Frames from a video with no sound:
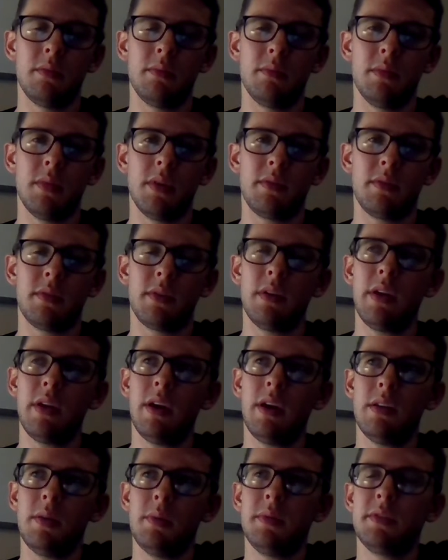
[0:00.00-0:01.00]
But for
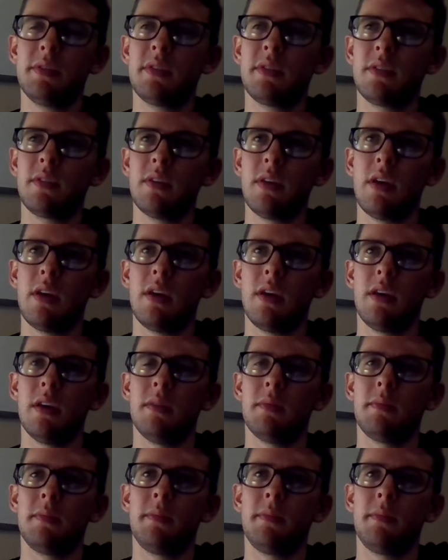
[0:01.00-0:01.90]
now, let me just say,